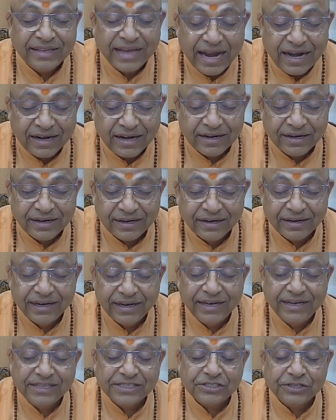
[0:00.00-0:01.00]
then,
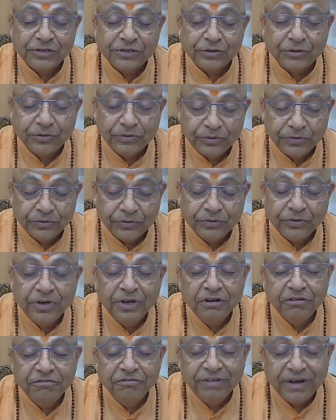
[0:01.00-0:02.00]
he is the guru.
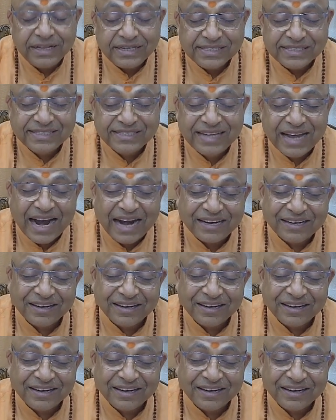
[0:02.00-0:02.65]
Once that